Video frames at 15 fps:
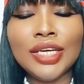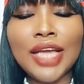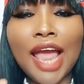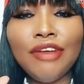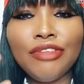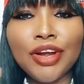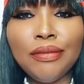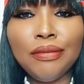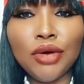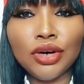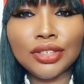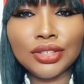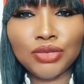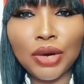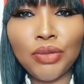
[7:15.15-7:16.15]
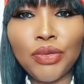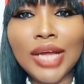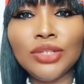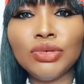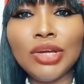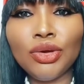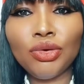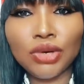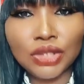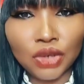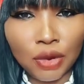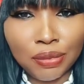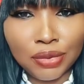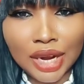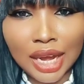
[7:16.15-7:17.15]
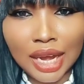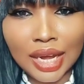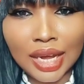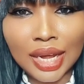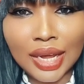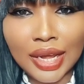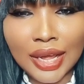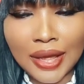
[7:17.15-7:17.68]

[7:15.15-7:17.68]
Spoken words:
Every month when we are doing road opener